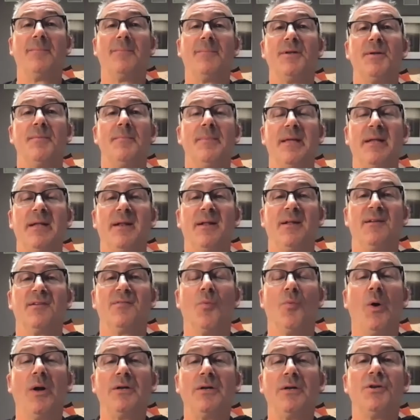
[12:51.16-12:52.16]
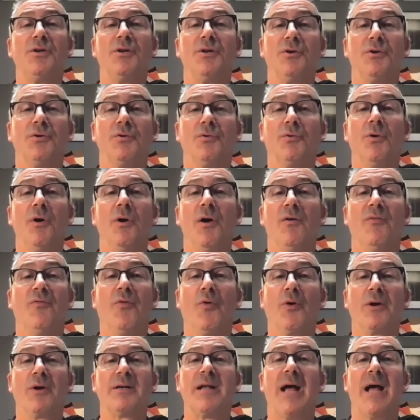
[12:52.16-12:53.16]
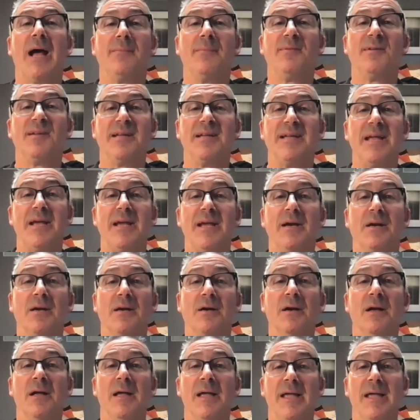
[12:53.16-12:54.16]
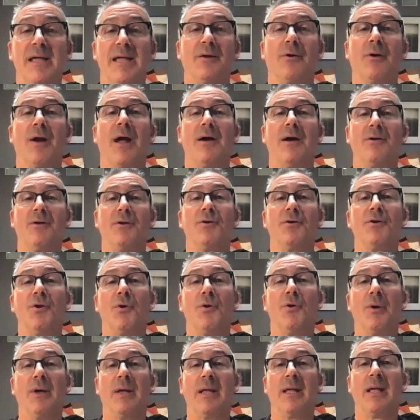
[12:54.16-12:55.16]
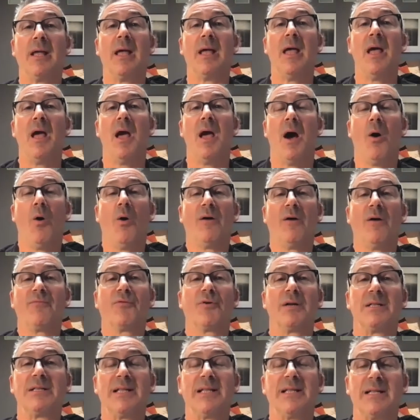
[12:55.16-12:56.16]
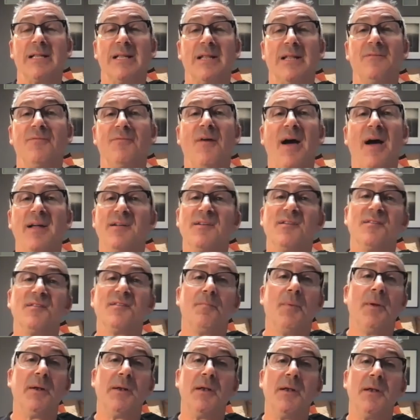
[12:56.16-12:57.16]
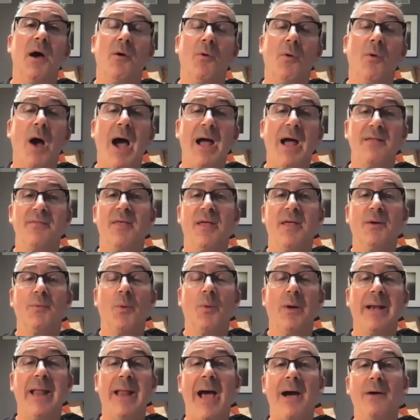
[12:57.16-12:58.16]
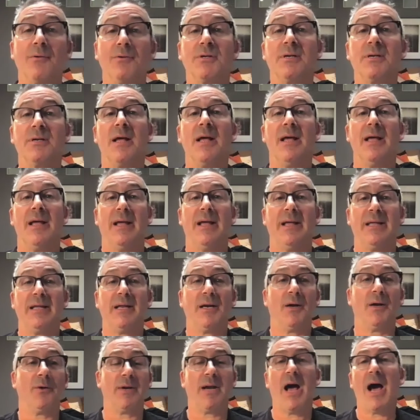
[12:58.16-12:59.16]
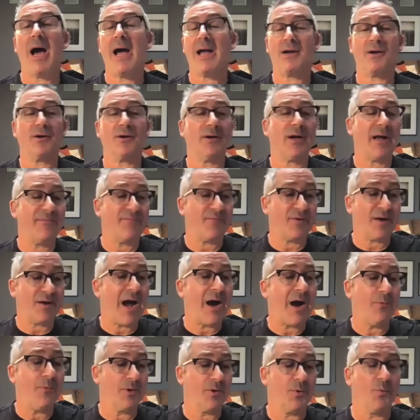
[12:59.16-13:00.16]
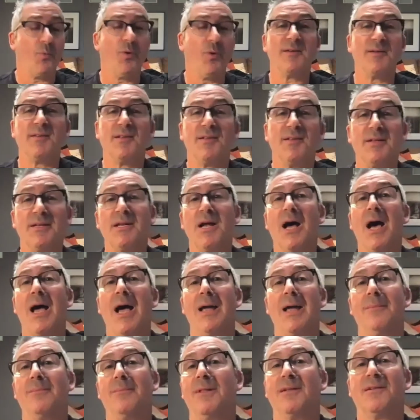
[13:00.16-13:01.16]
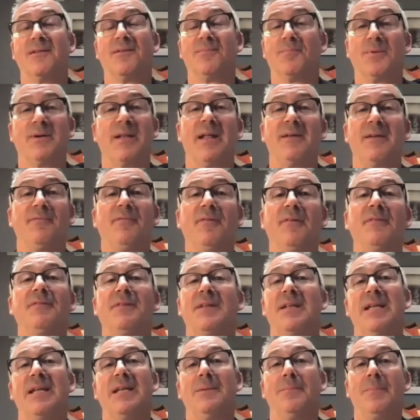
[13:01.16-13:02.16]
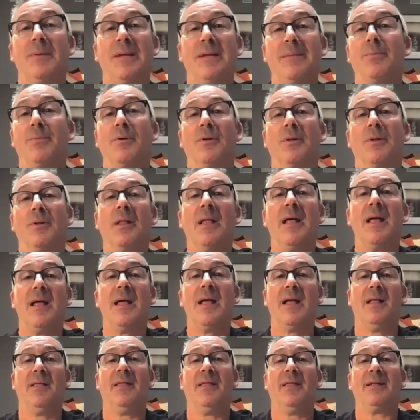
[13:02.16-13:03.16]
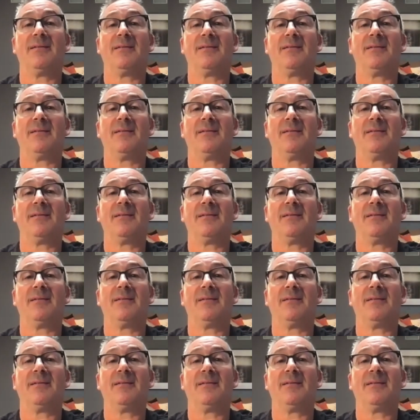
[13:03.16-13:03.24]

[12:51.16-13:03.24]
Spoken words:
to meetings 1, 2, 4 times a year, hear how you're doing, offer a little advice. But no, I then went out, and hired, I forgot what it was at the time, let's pretend 15 people. That's